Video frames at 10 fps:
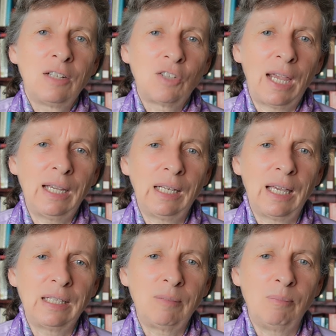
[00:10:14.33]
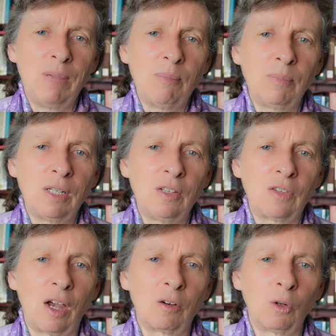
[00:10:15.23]
JLN members
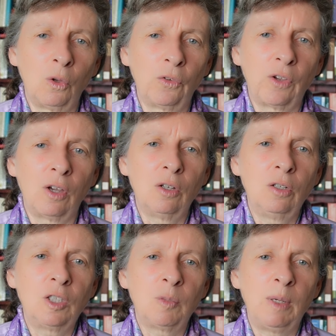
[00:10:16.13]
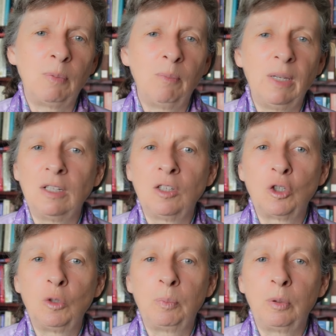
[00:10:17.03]
are also to be permitted
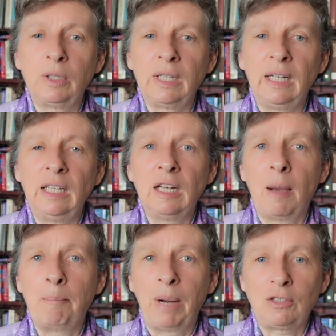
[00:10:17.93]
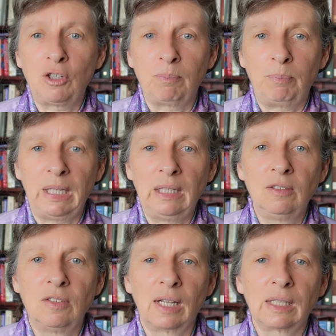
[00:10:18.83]
to put in budget
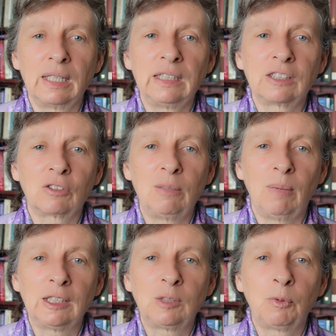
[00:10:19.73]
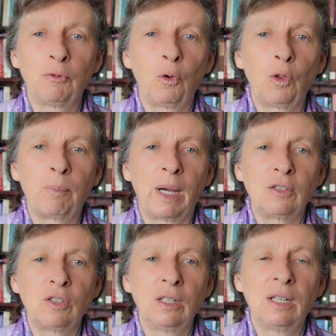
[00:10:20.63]
bids at least 3 months before the
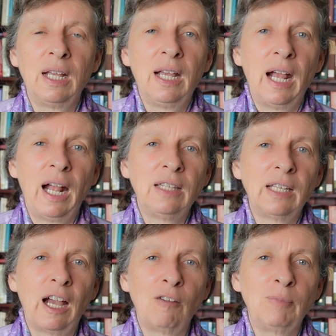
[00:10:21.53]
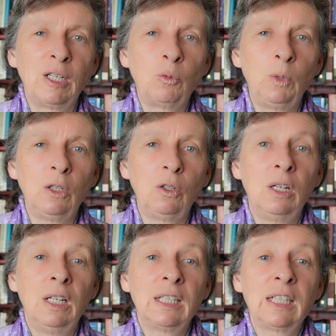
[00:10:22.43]
budget, and the government will
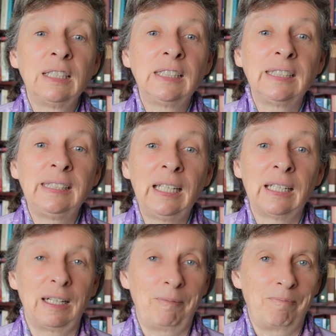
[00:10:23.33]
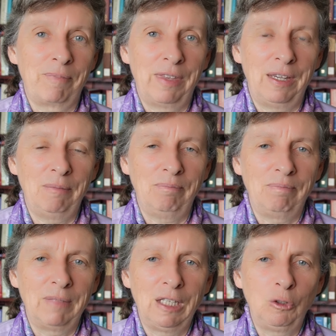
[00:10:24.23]
consider them
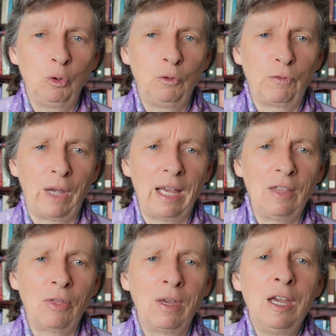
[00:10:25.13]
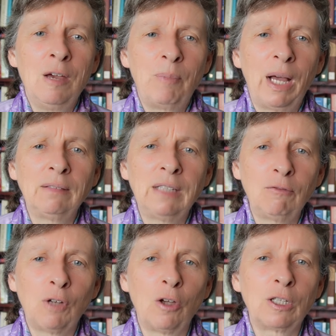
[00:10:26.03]
in good faith, but give
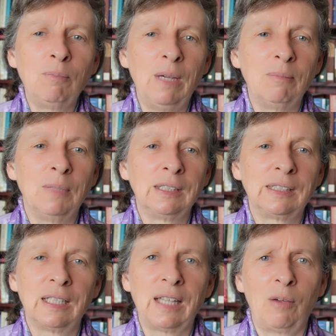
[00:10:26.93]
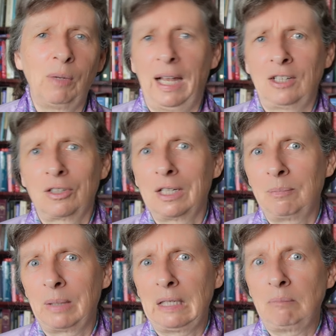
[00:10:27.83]
no commitments that they will actually
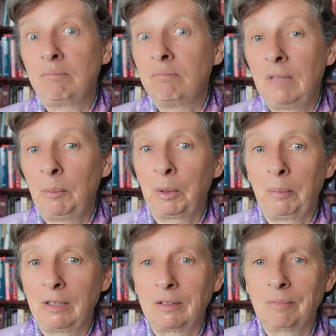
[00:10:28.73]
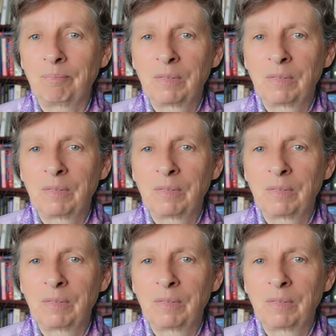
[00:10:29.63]
be implemented.